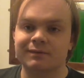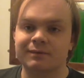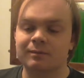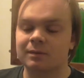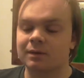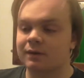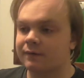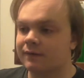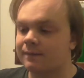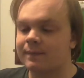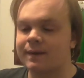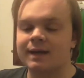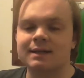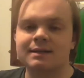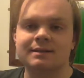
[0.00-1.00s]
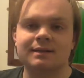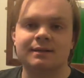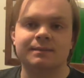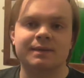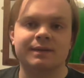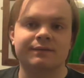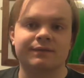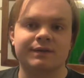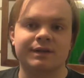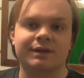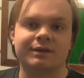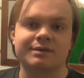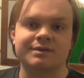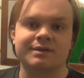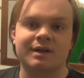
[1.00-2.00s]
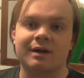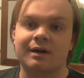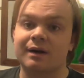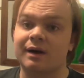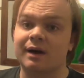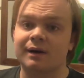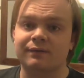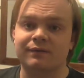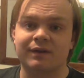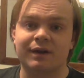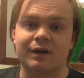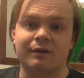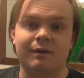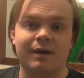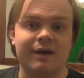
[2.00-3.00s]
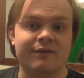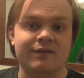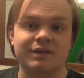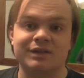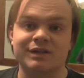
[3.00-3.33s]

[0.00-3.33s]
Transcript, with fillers: one of the biggest update videos uh, I think I'll ever